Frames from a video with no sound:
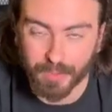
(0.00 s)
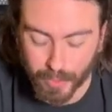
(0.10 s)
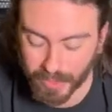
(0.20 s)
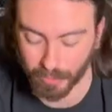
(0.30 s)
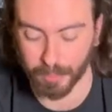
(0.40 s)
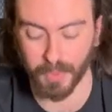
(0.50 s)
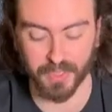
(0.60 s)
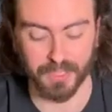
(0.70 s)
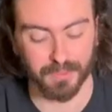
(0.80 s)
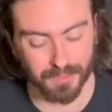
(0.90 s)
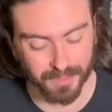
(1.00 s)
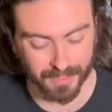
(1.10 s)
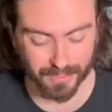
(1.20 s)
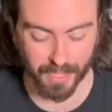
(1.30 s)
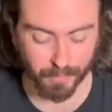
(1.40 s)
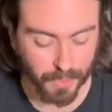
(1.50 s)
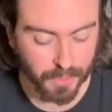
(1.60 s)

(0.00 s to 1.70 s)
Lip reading: every other opponent in the game.